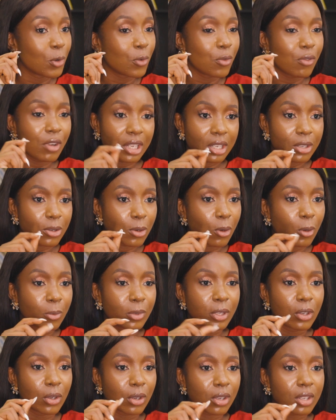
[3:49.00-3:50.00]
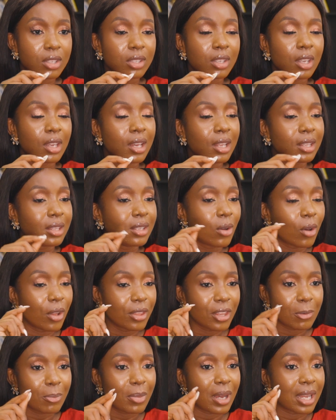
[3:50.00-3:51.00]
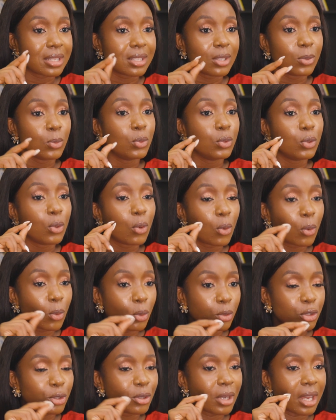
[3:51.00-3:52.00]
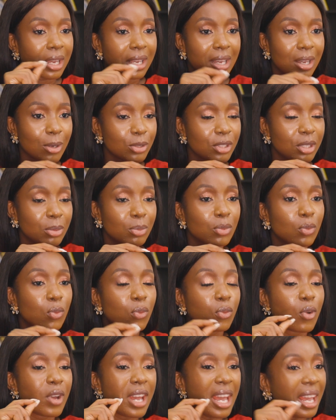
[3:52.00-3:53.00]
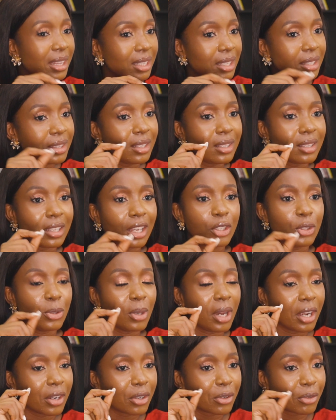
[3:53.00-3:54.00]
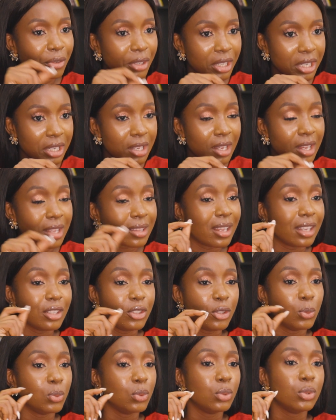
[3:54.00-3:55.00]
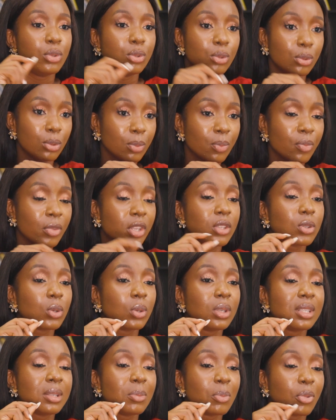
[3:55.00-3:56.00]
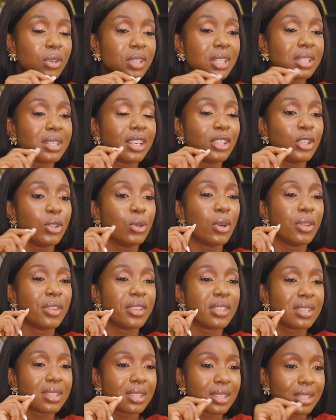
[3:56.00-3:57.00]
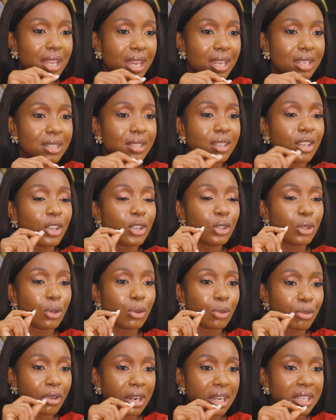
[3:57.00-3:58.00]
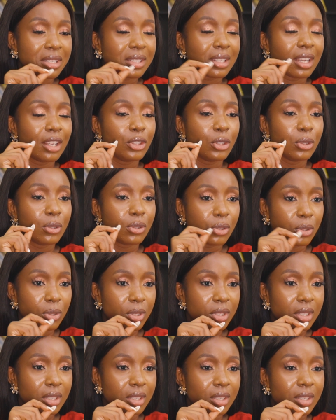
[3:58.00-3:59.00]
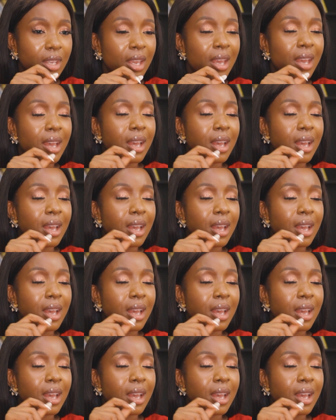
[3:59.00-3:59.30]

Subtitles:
Read it all, because the other party would hold you accountable for anything that you agree that you will do. So it's important that you understand your rights and your duties.